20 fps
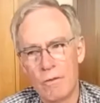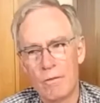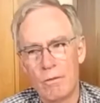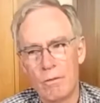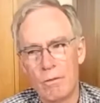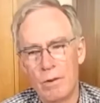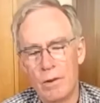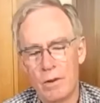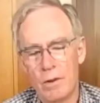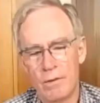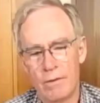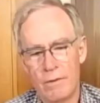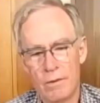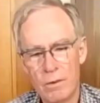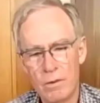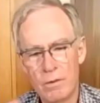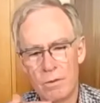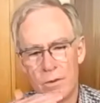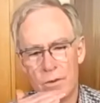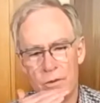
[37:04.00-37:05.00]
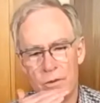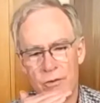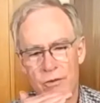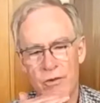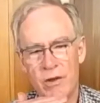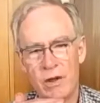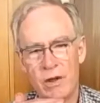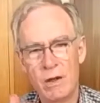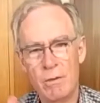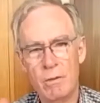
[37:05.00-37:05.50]
beautiful,
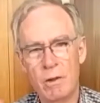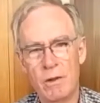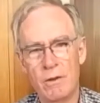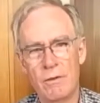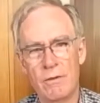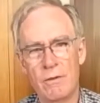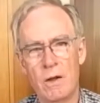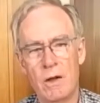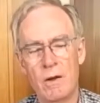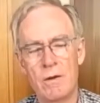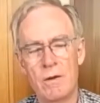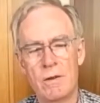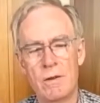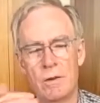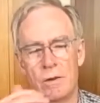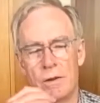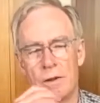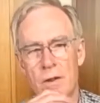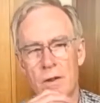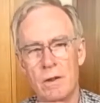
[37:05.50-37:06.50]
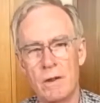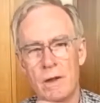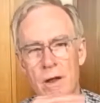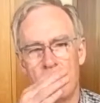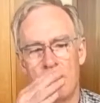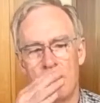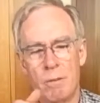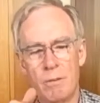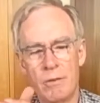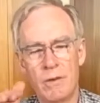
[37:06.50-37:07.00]
seamless flow to it. There are
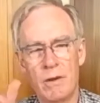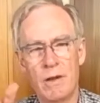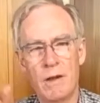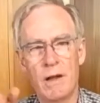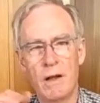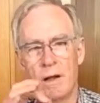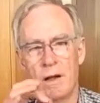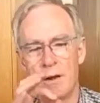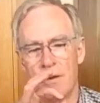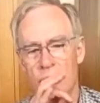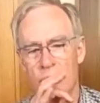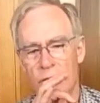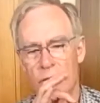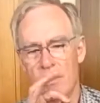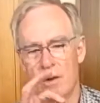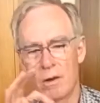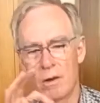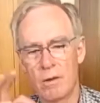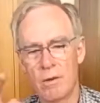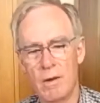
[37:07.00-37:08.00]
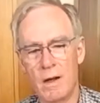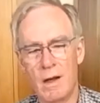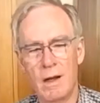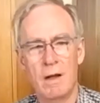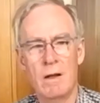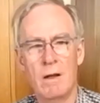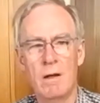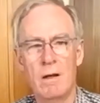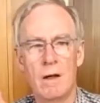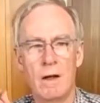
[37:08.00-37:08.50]
no ups and downs. It's got great
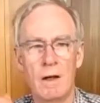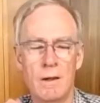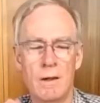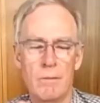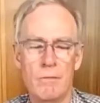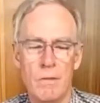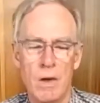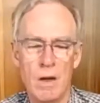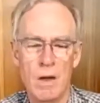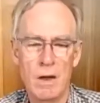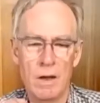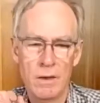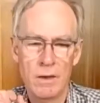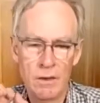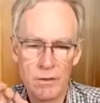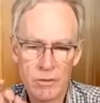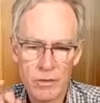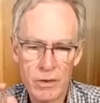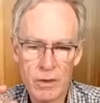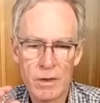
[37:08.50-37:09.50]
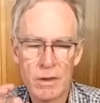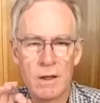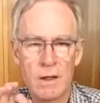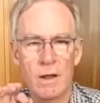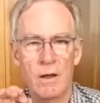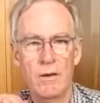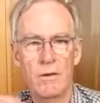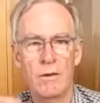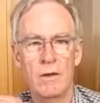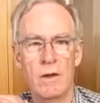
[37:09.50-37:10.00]
line. The acidity
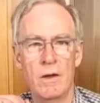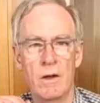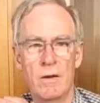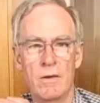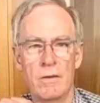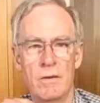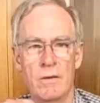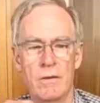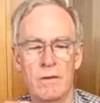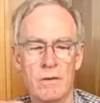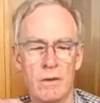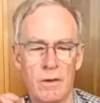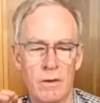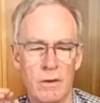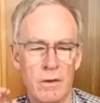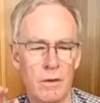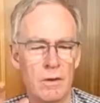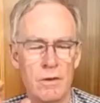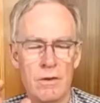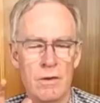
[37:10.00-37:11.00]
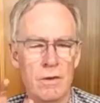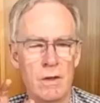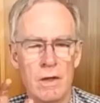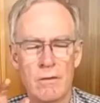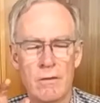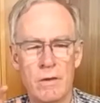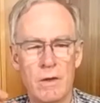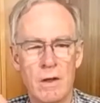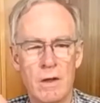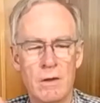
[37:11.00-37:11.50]
is nice. You should
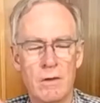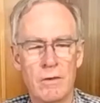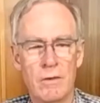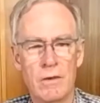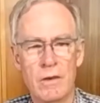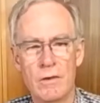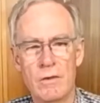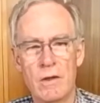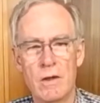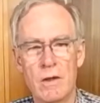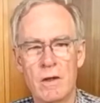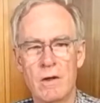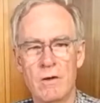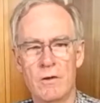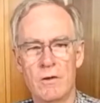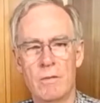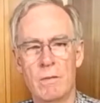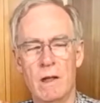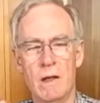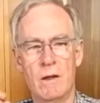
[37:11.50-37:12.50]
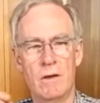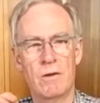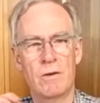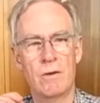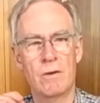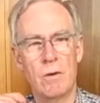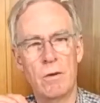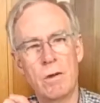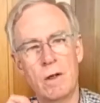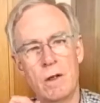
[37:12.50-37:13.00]
never notice the acidity as being
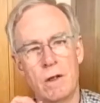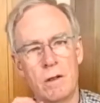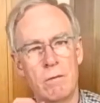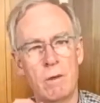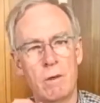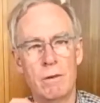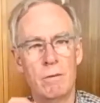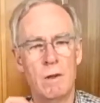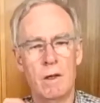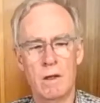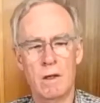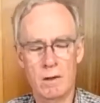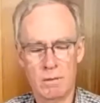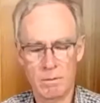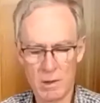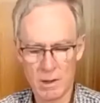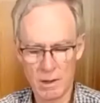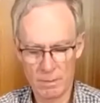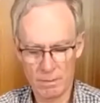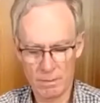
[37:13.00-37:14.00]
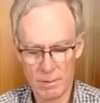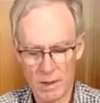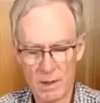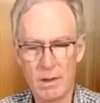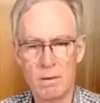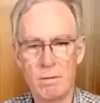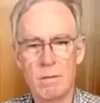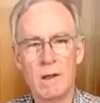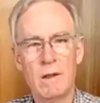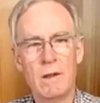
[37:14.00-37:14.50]
strong in a red wine, in my
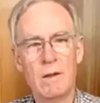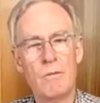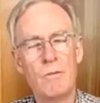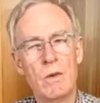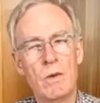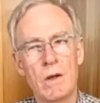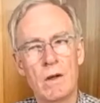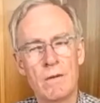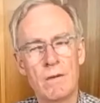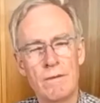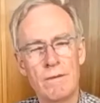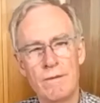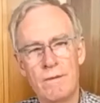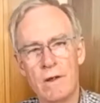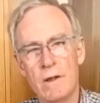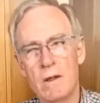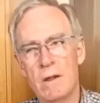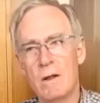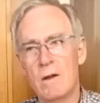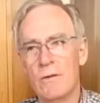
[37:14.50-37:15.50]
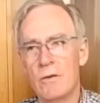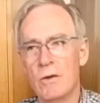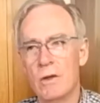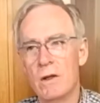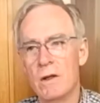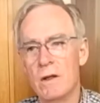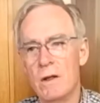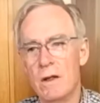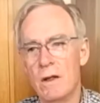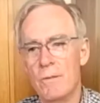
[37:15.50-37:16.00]
opinion, but you can feel the
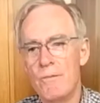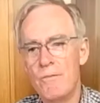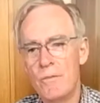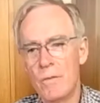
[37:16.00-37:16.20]
acidity